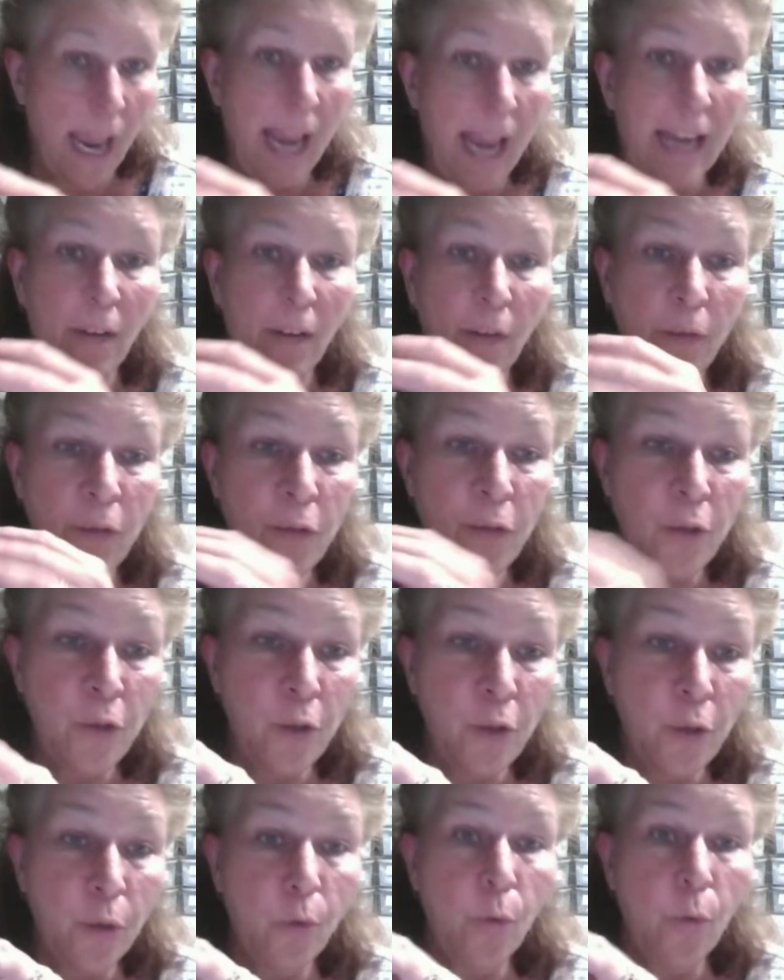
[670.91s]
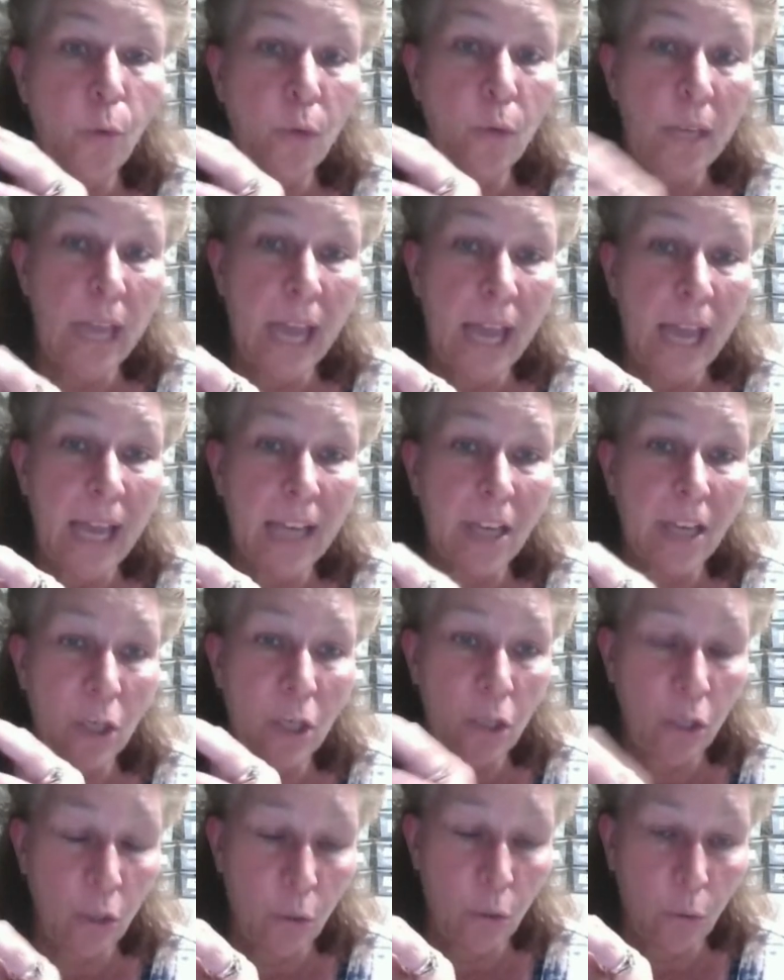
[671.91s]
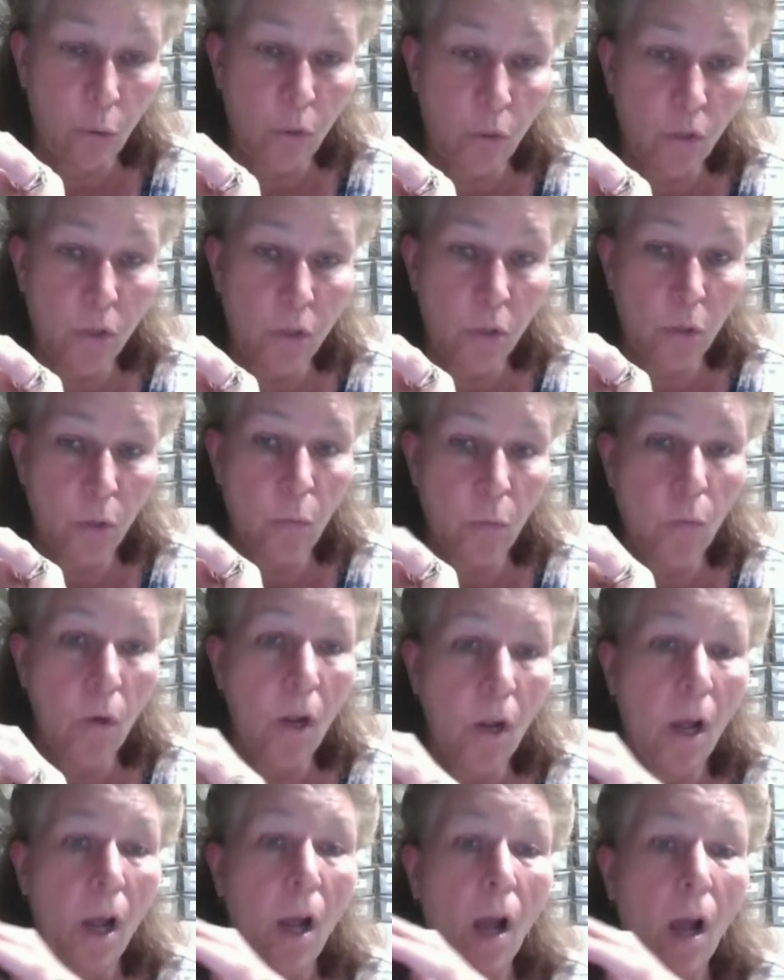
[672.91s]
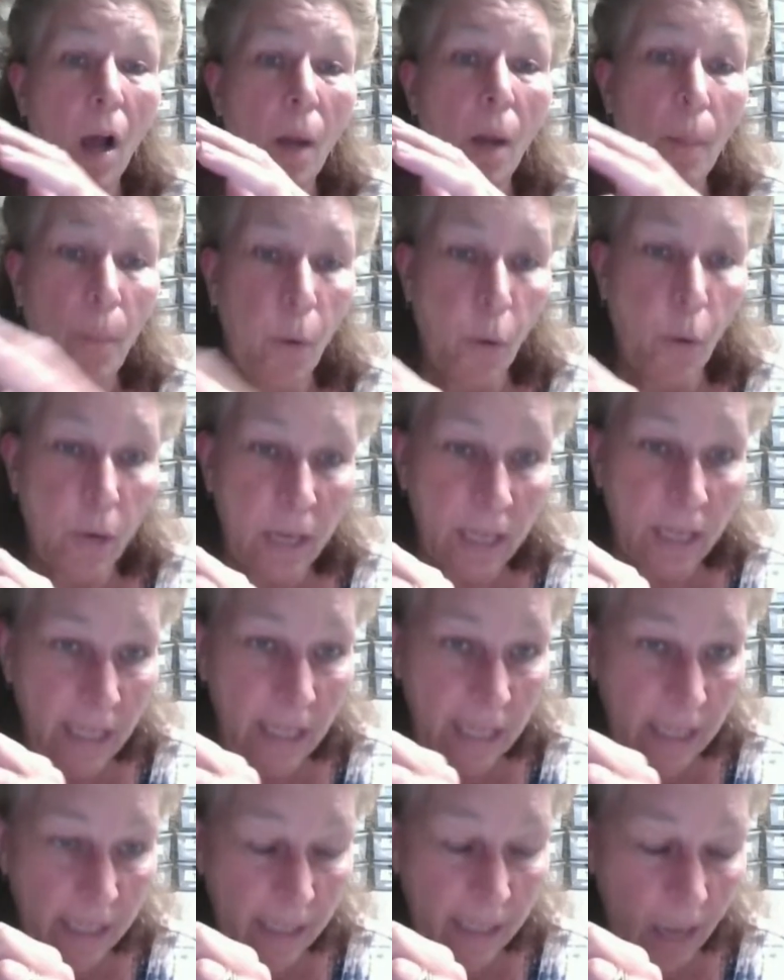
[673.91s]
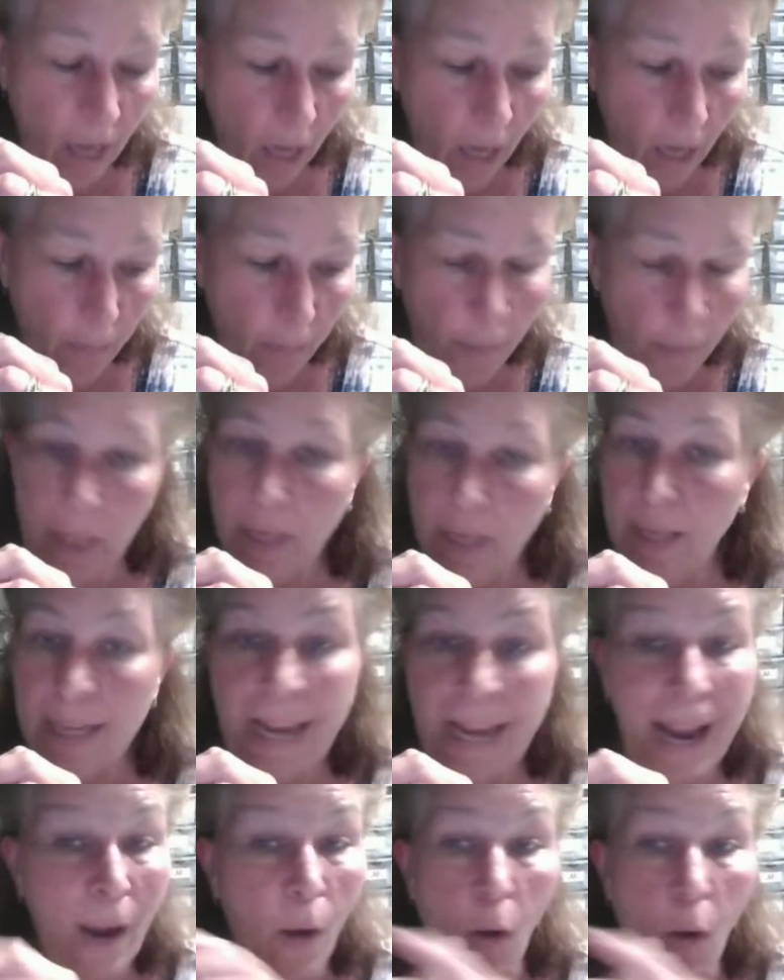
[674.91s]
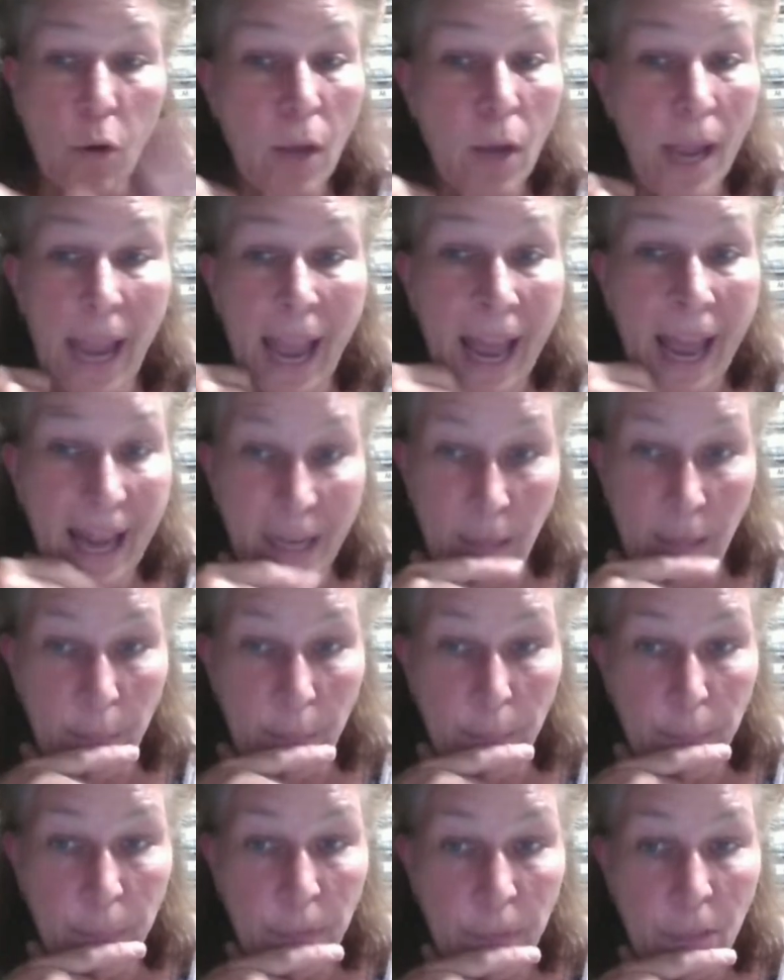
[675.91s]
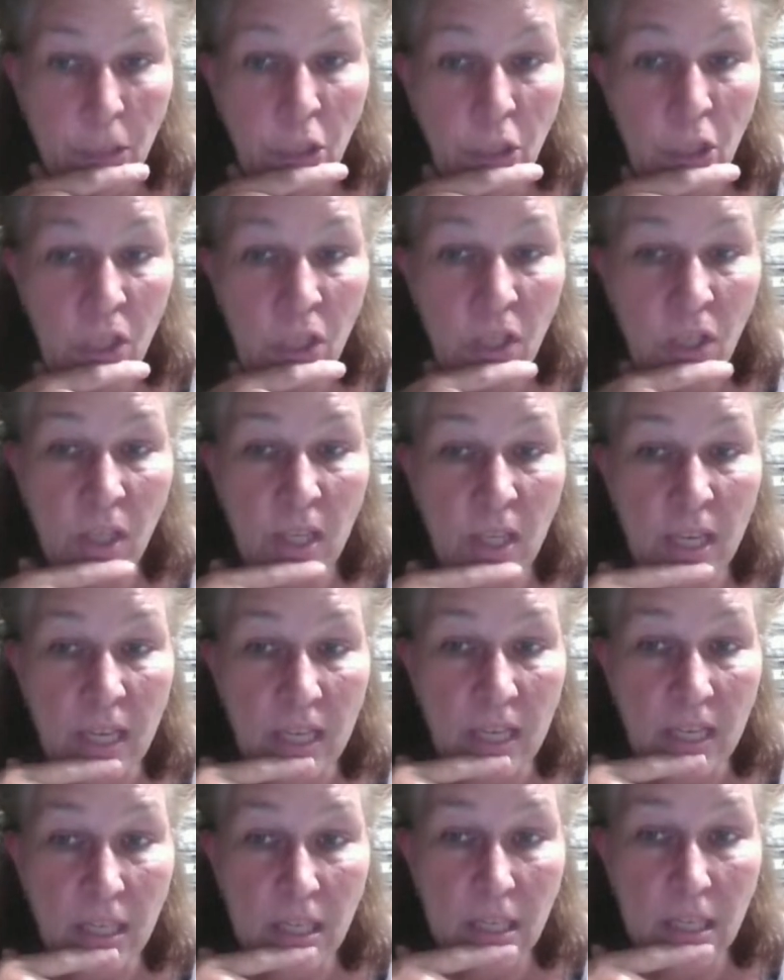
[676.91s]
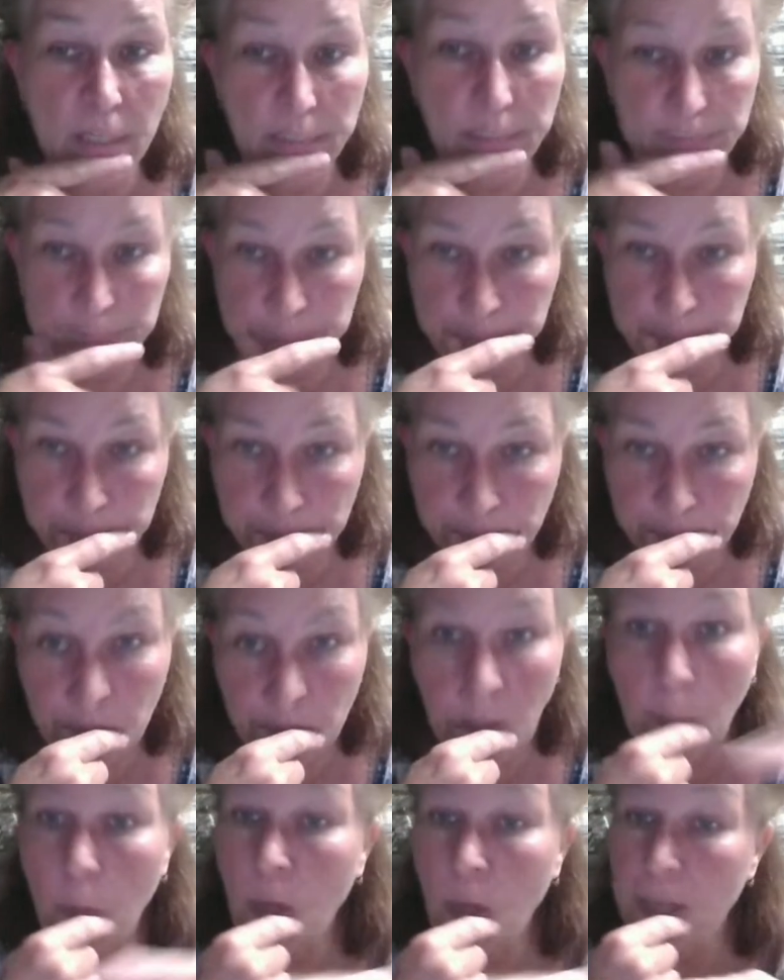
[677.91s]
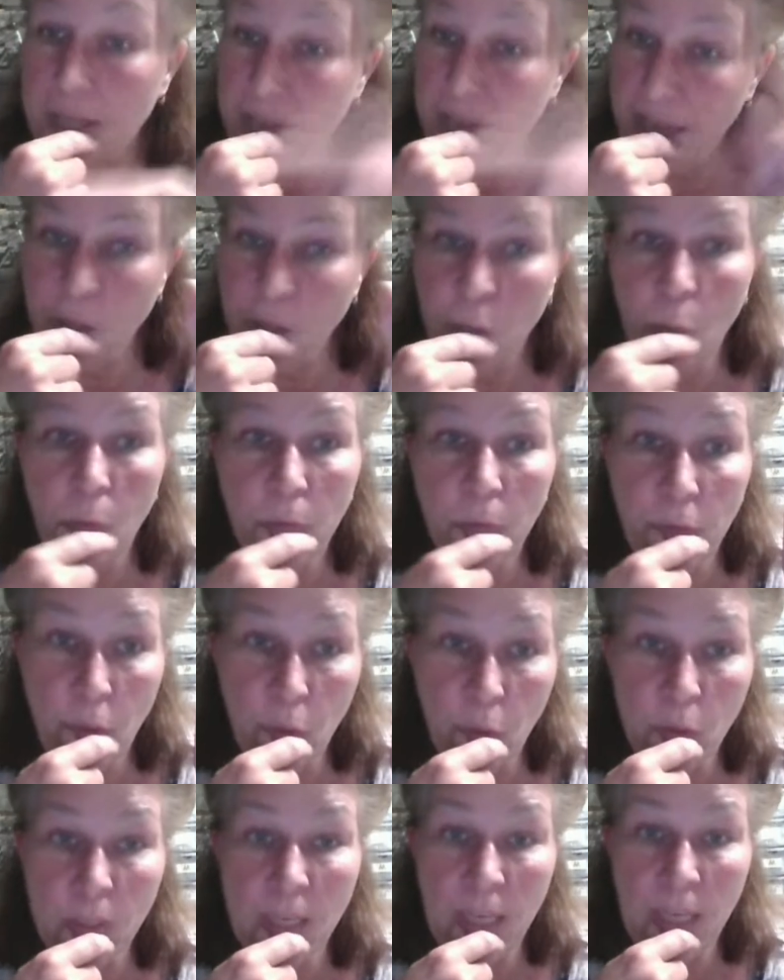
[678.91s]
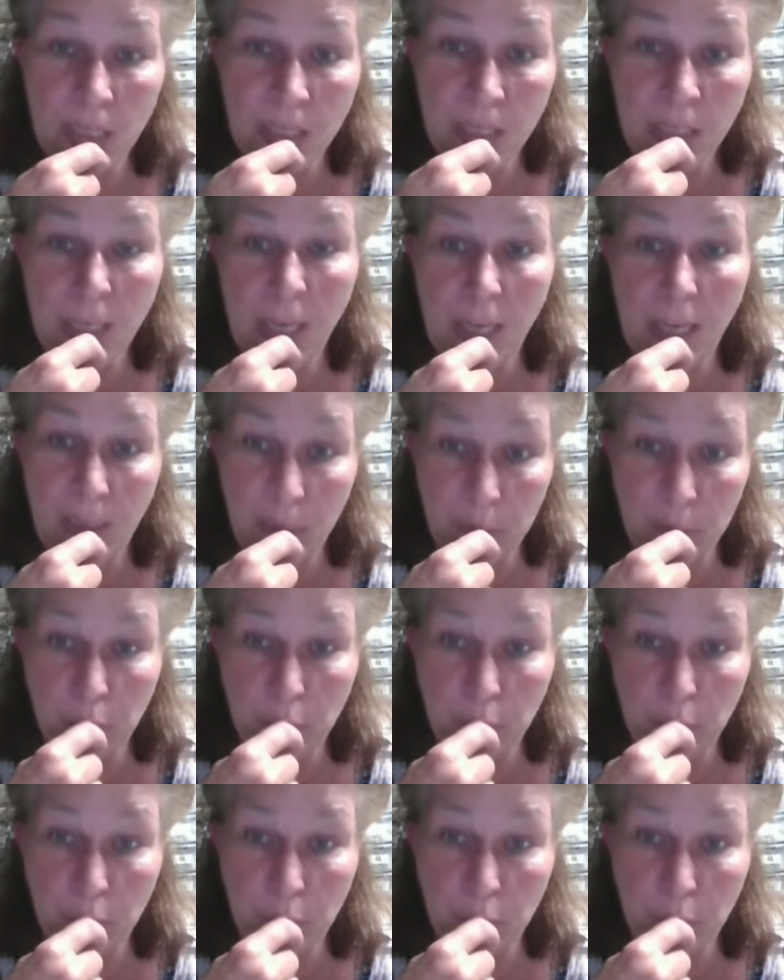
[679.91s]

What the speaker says: And if you get used to putting these up, now, Adam, just this, I'm on day 2 of no sales again.